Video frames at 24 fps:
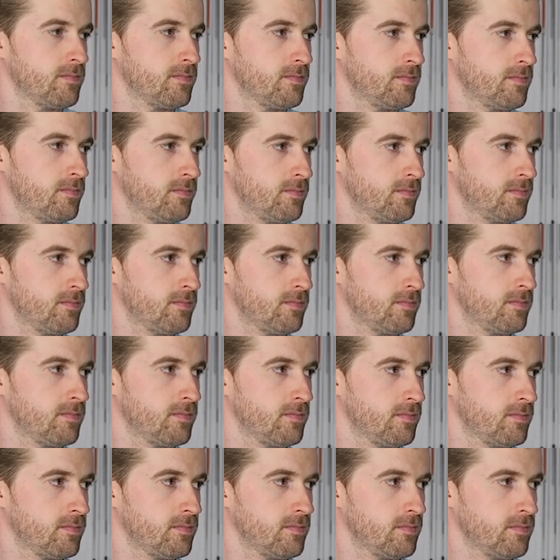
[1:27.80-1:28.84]

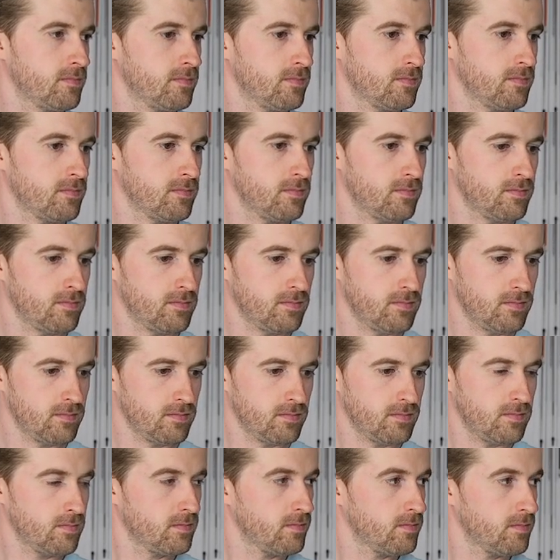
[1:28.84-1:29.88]

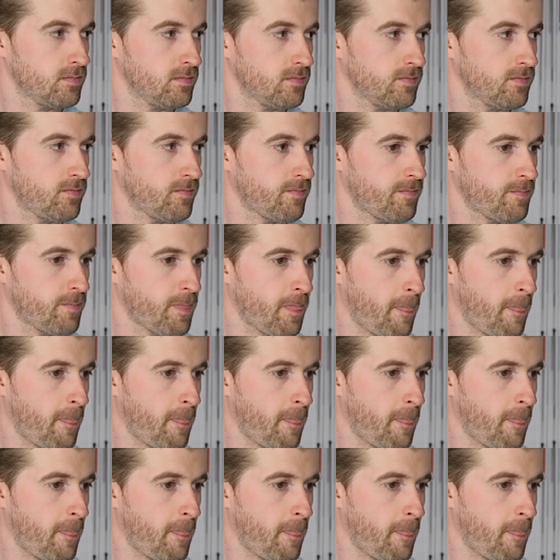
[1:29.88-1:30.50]
This person isn't speaking.